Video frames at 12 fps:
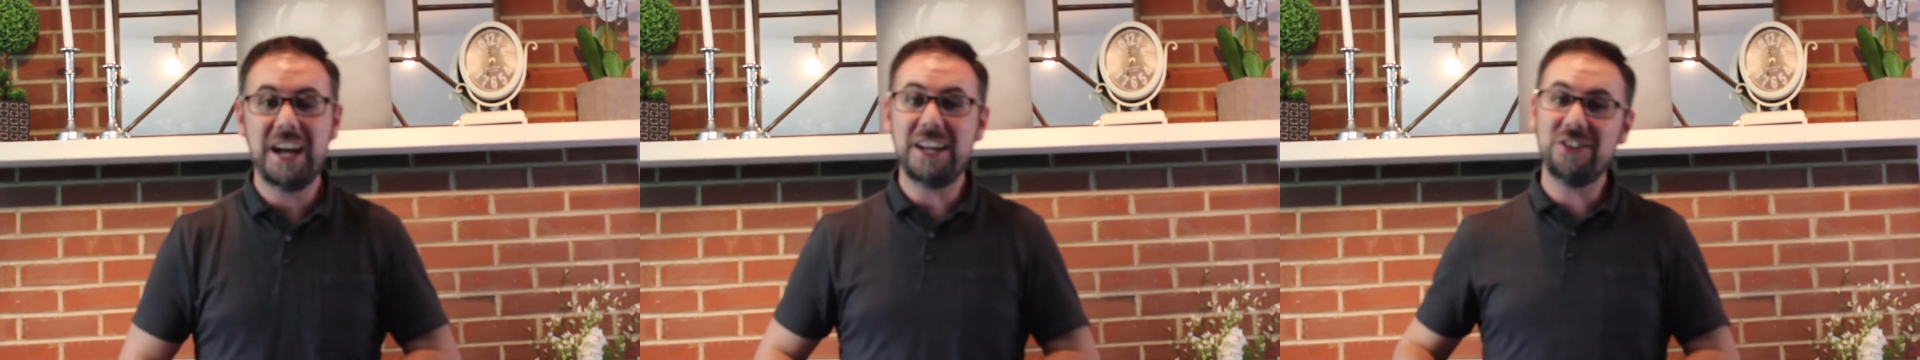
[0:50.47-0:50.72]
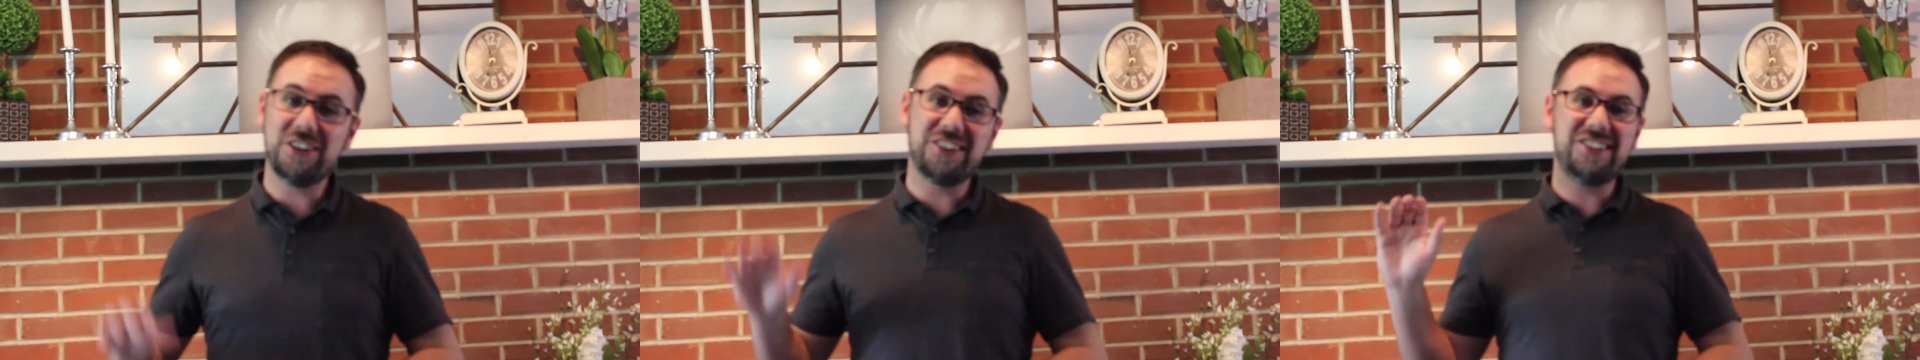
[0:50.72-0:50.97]
And
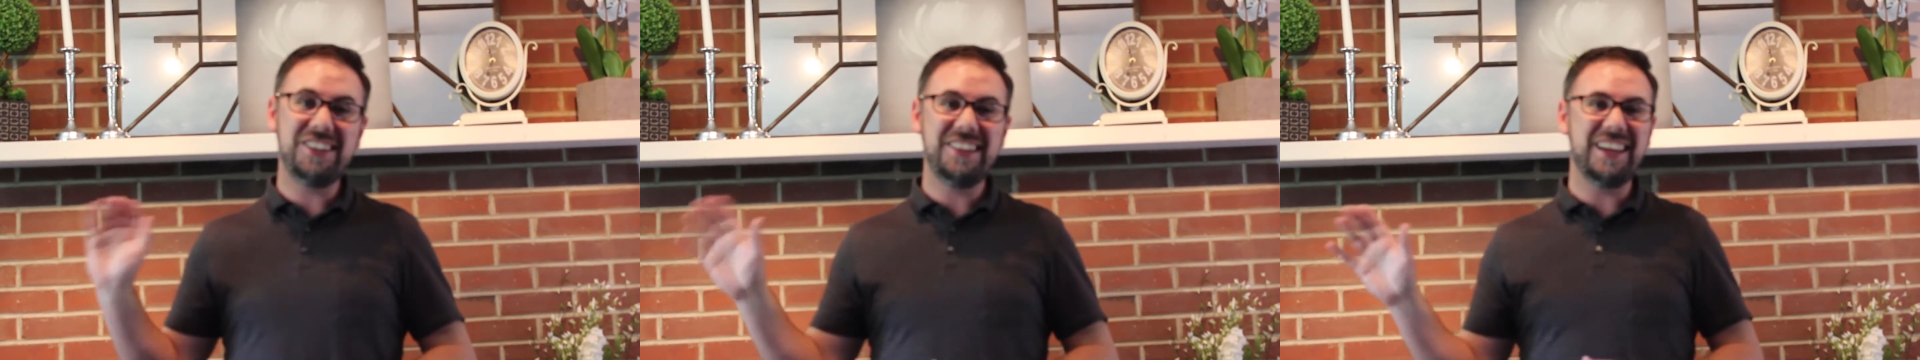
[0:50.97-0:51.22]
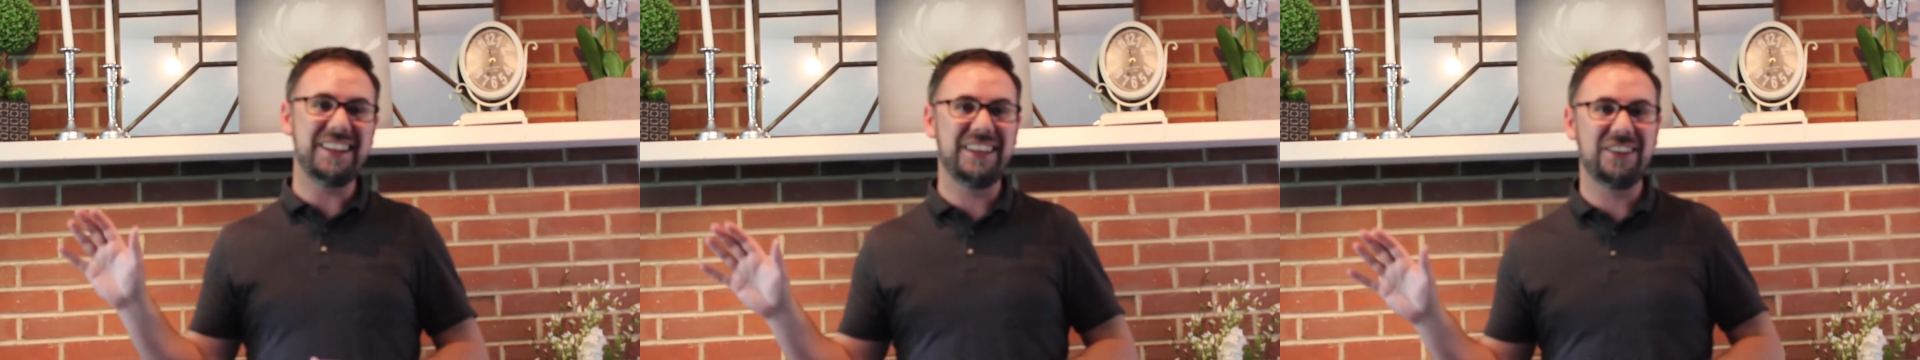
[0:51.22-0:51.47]
you're going to see
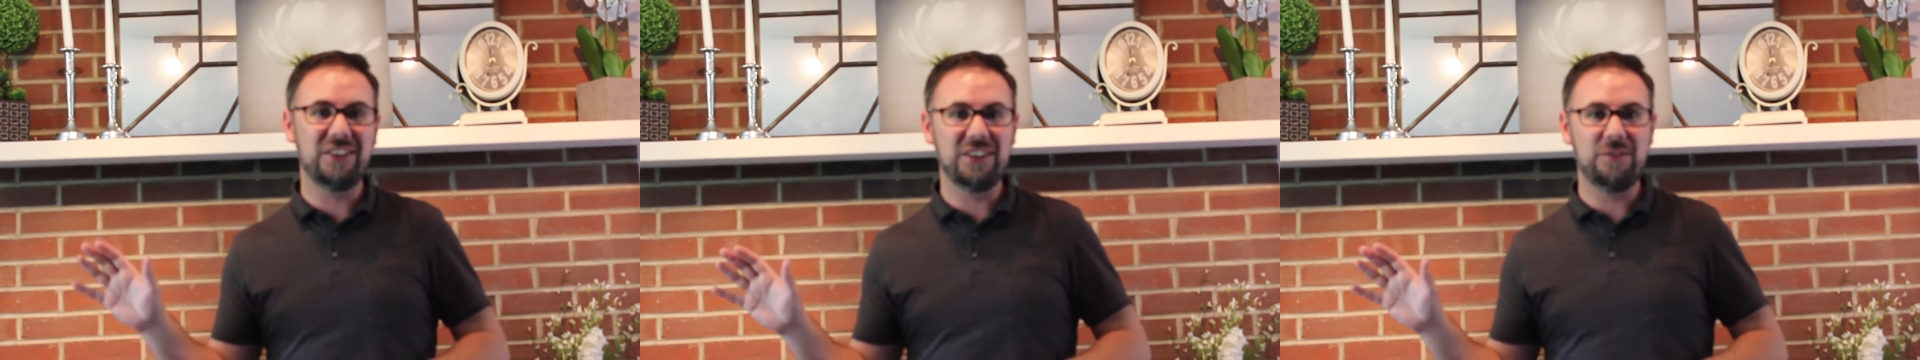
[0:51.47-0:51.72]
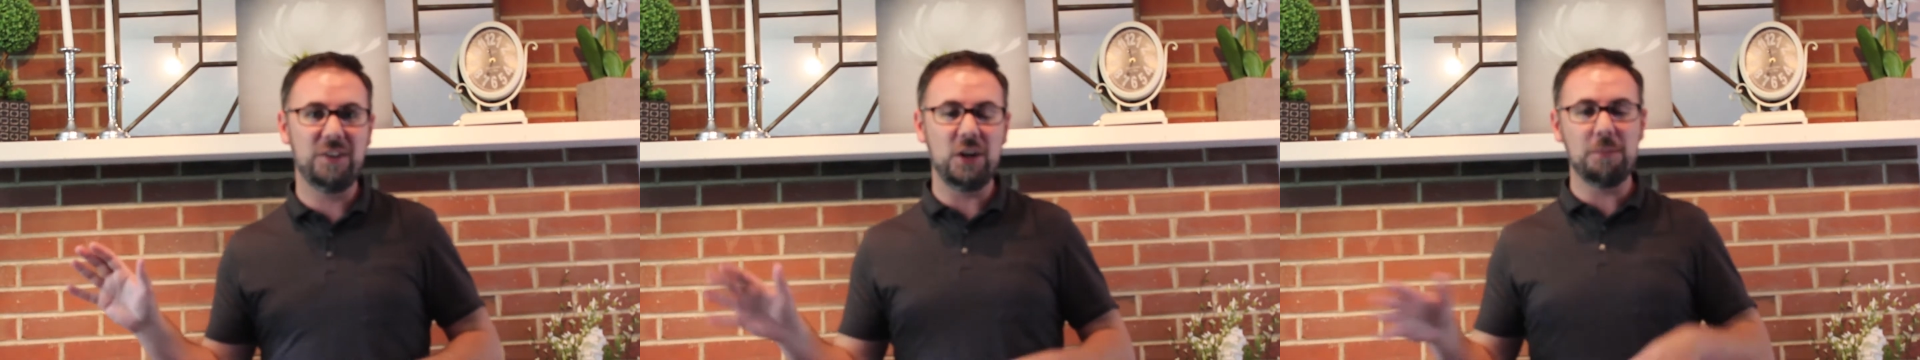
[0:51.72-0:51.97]
that later on in
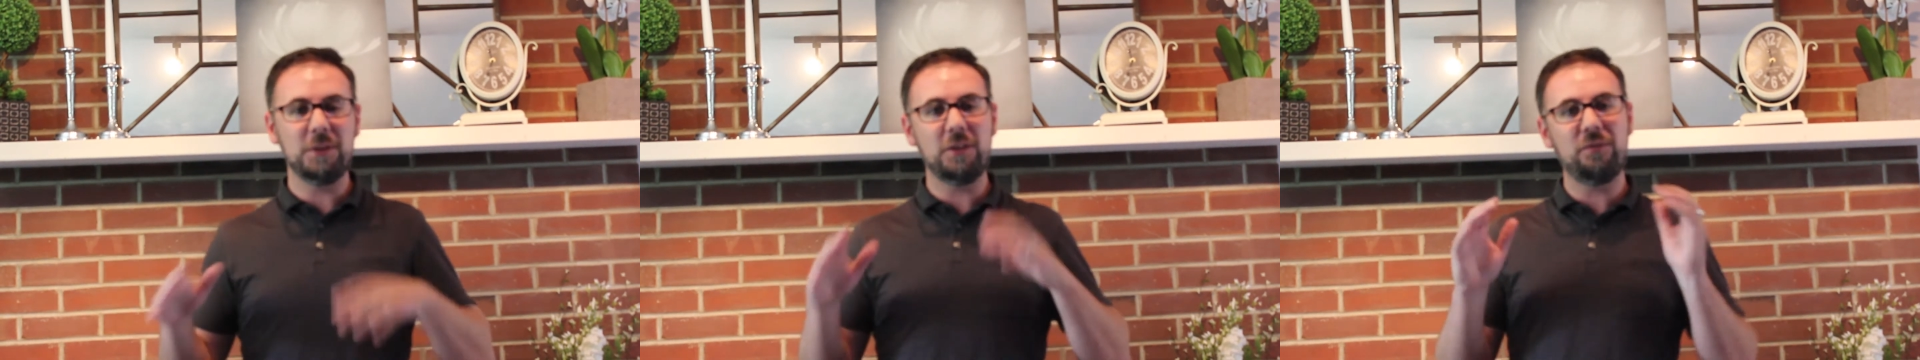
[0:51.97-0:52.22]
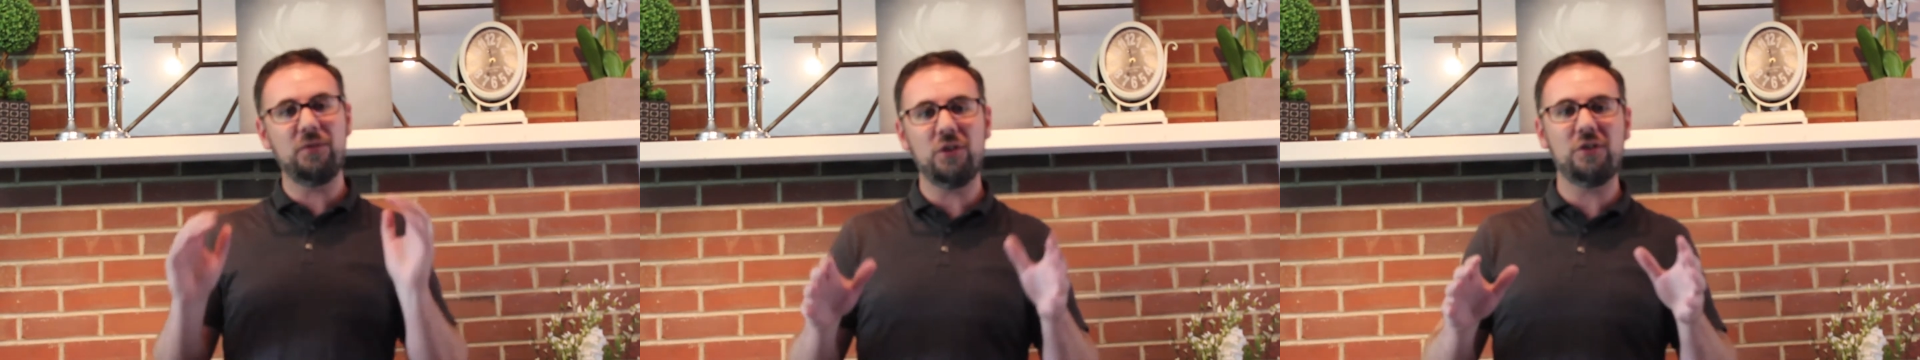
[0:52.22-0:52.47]
the video, but the
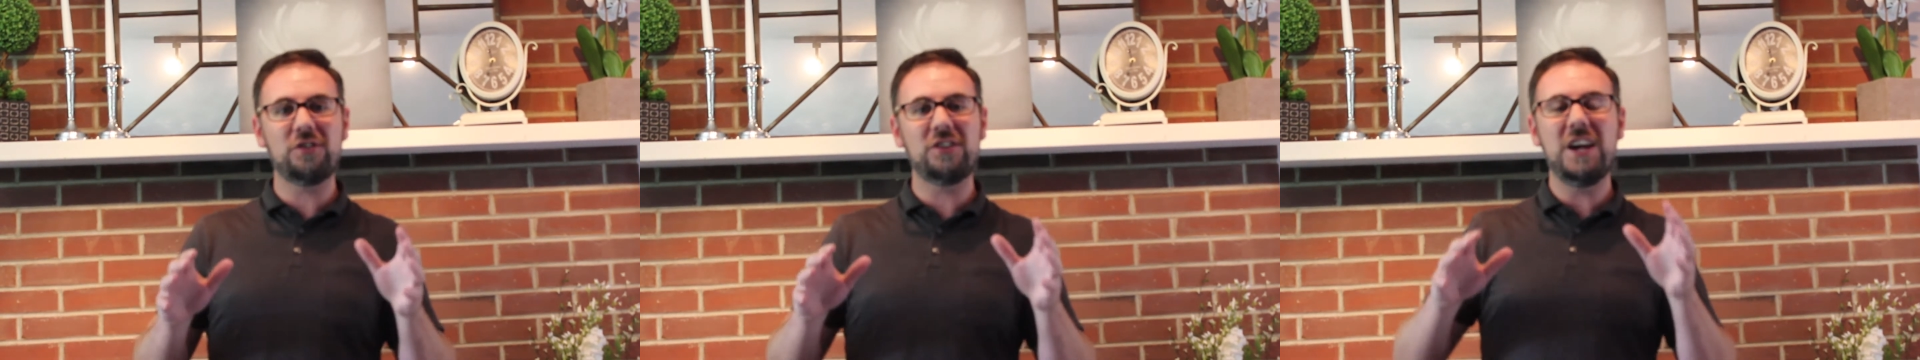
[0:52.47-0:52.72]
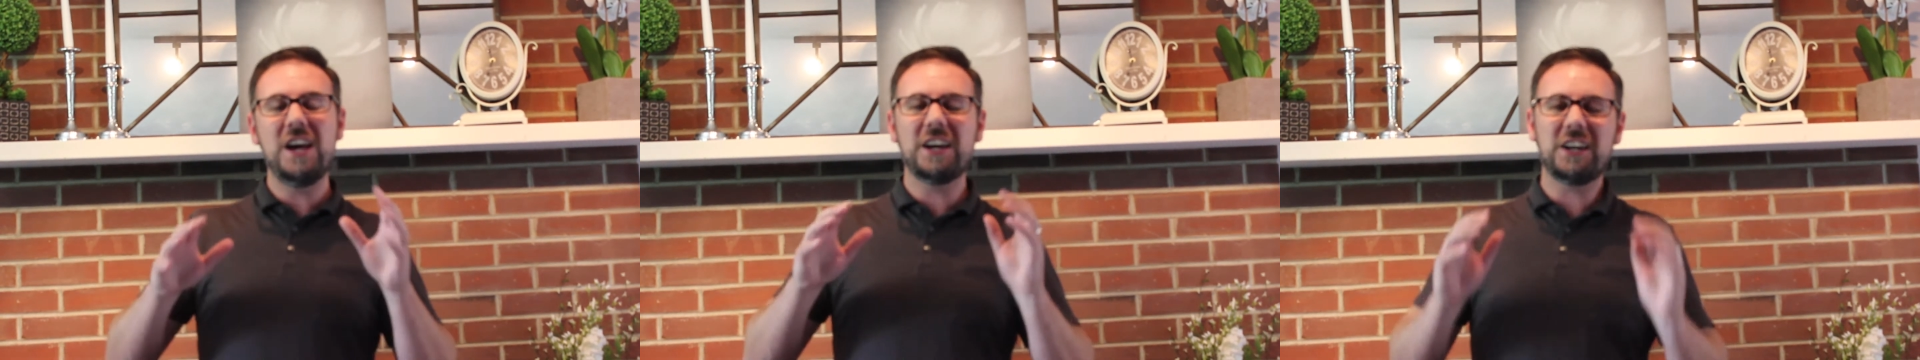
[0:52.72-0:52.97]
first